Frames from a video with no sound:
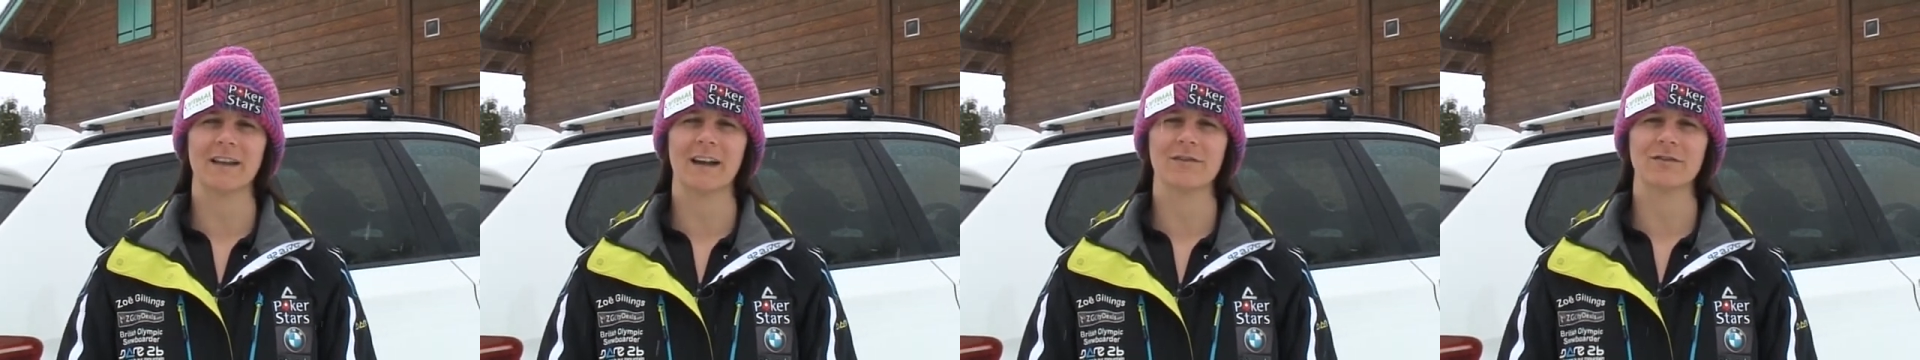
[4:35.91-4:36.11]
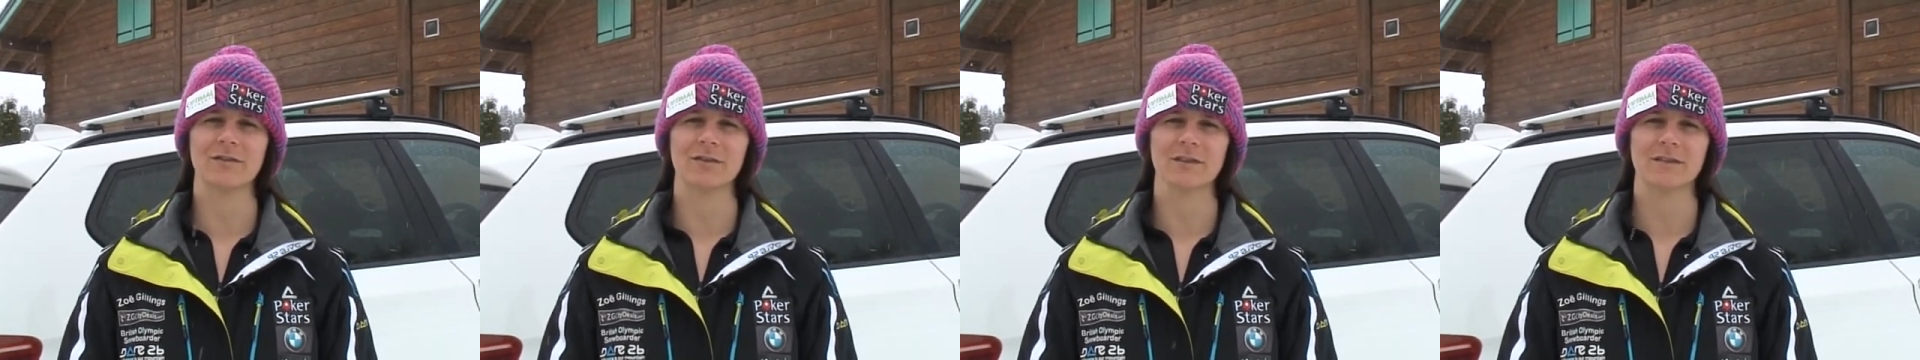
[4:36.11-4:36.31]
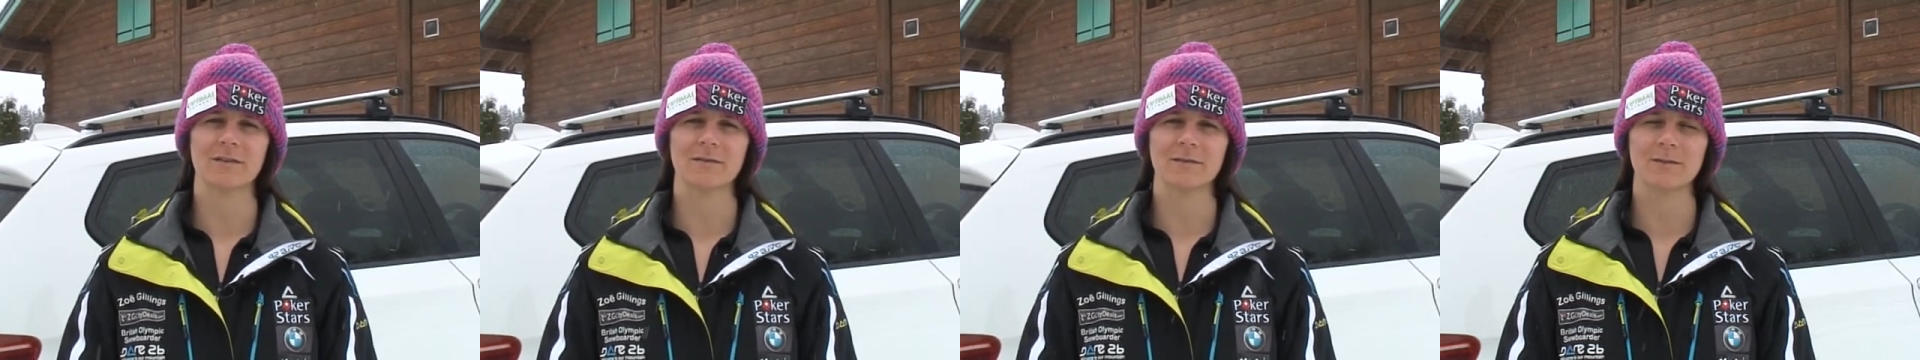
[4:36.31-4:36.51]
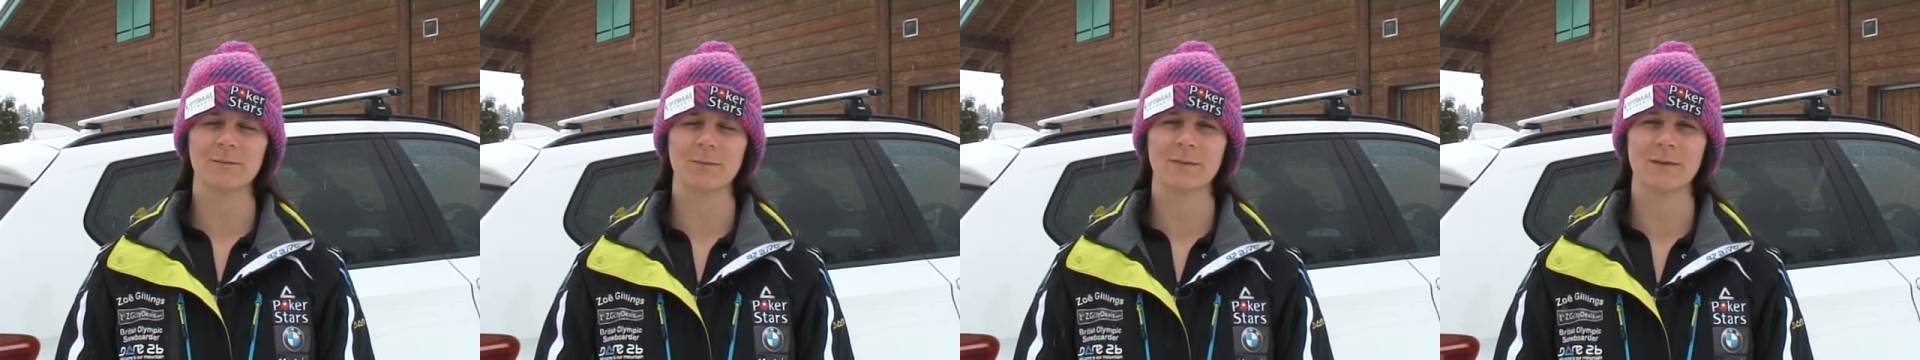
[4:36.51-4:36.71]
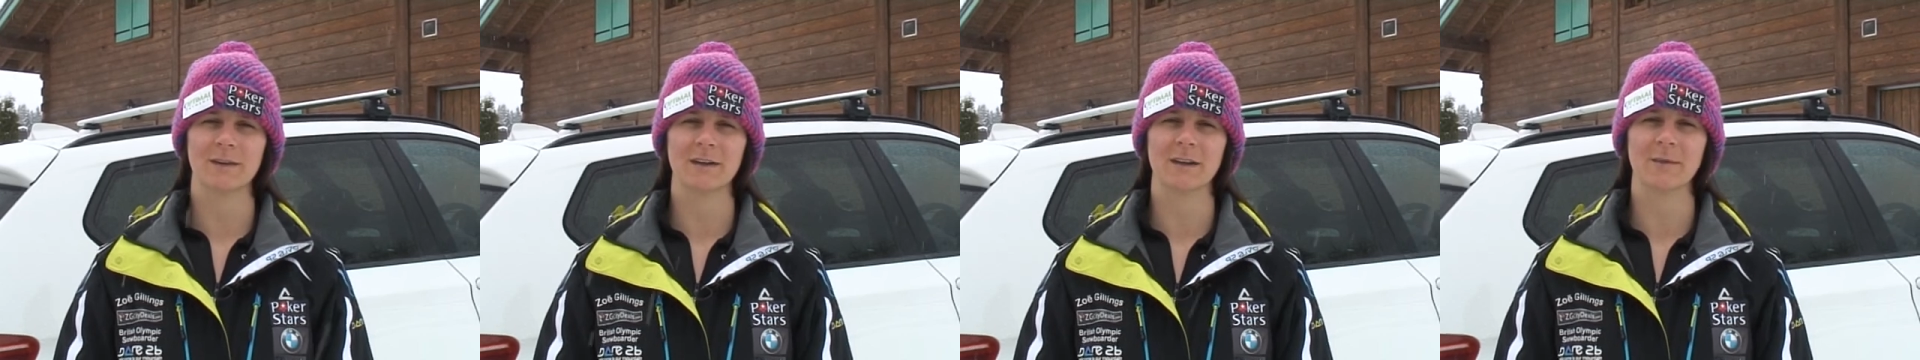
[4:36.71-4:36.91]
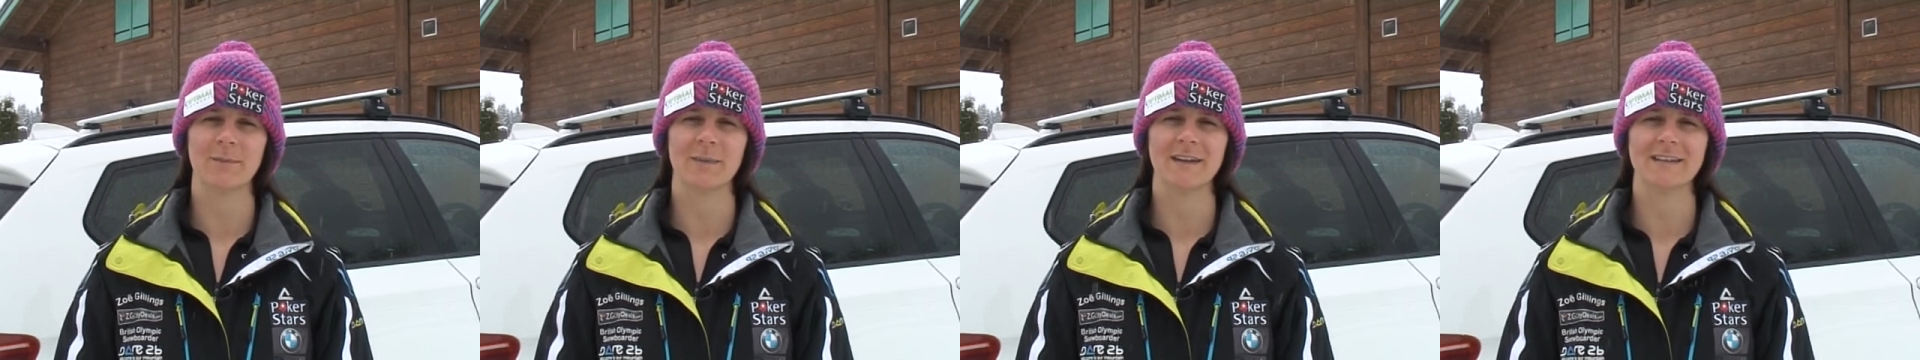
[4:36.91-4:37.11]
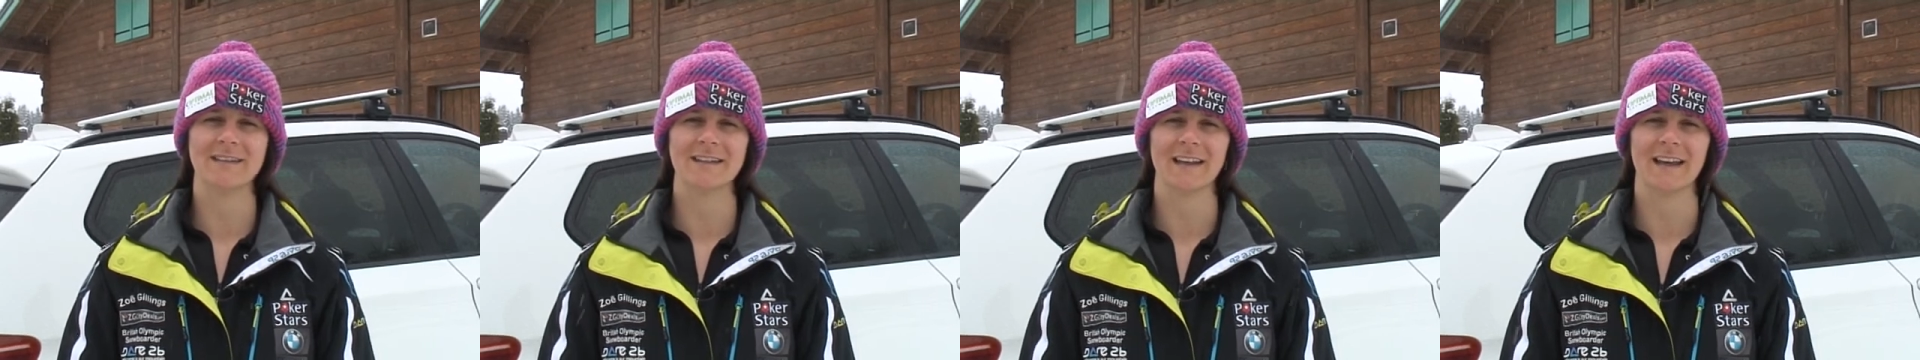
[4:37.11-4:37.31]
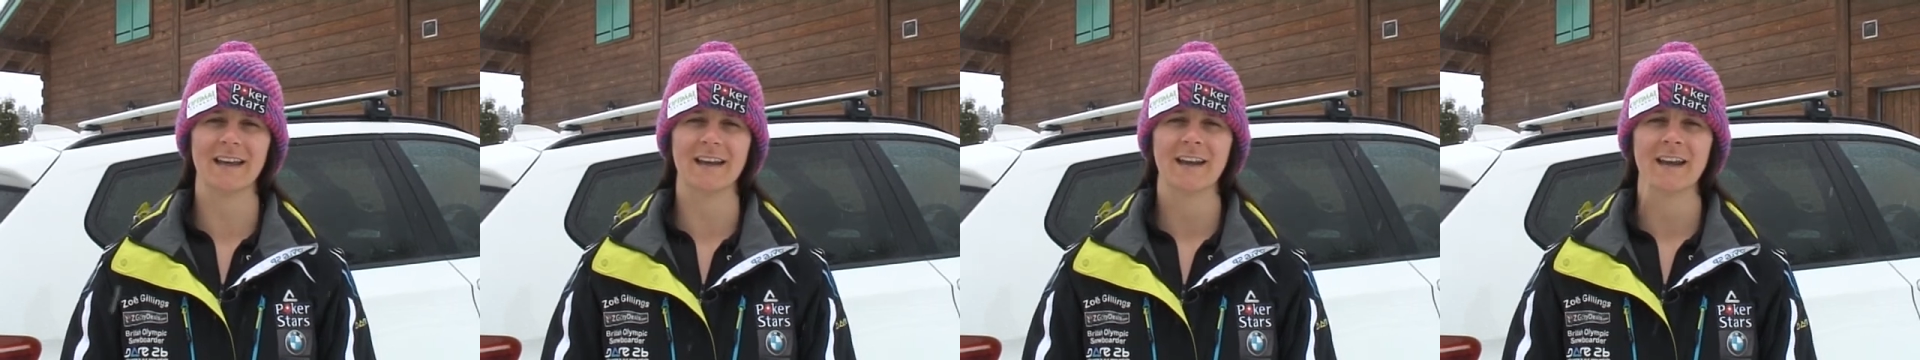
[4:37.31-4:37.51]
that I've just been
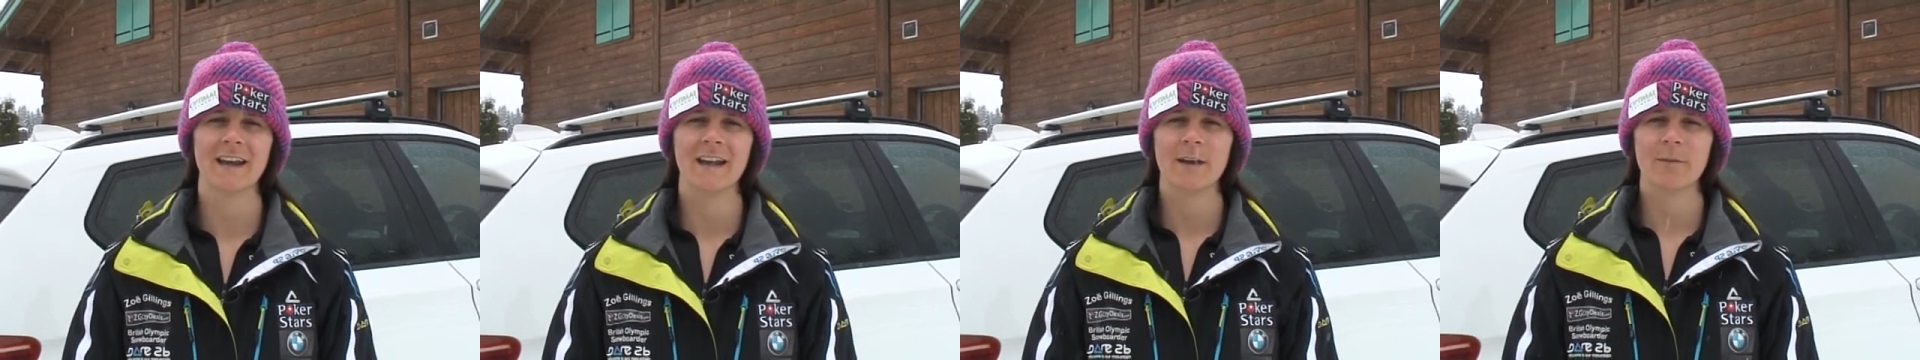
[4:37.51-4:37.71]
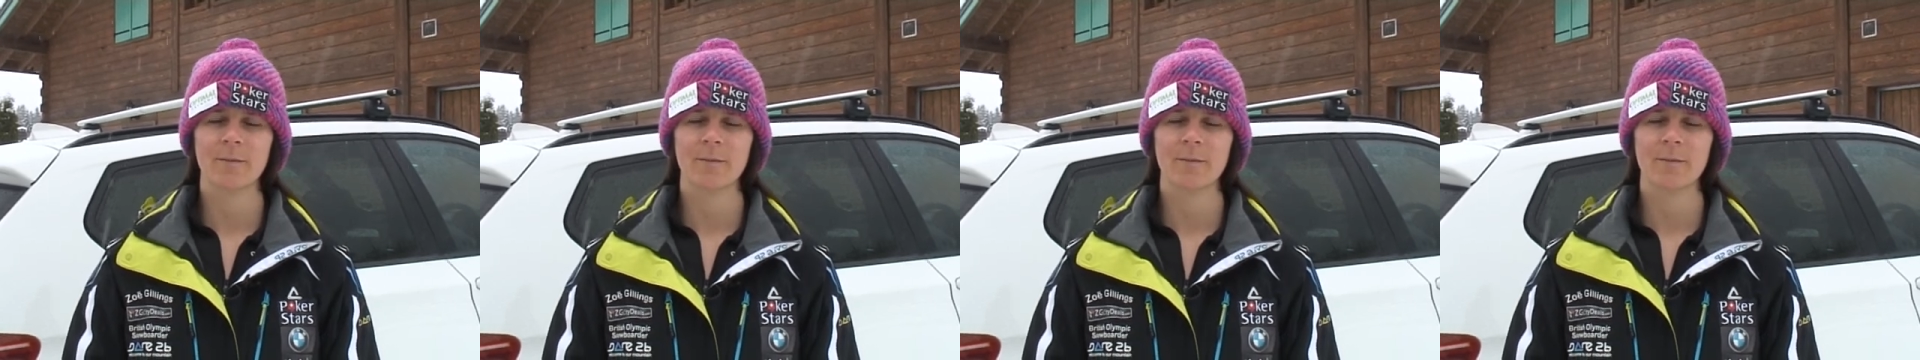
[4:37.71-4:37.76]
competing in,